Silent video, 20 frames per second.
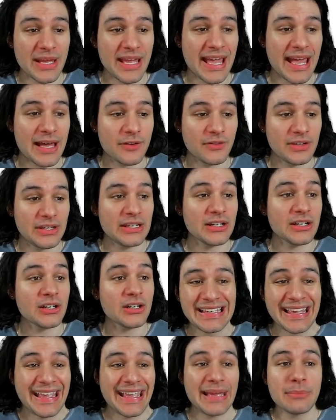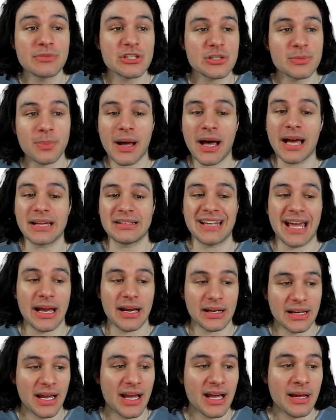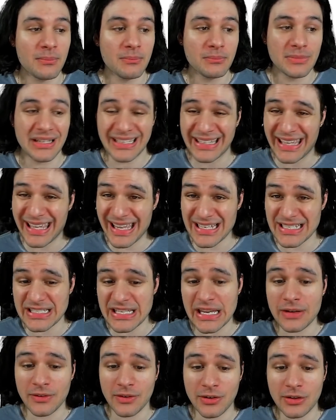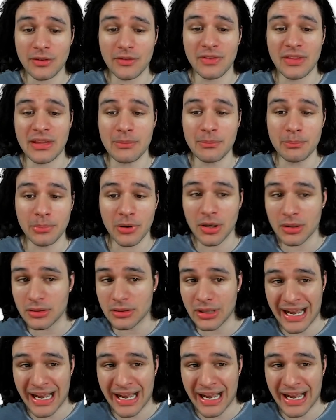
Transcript: we have here, GameSpot dot com. Can't say I've heard of them, but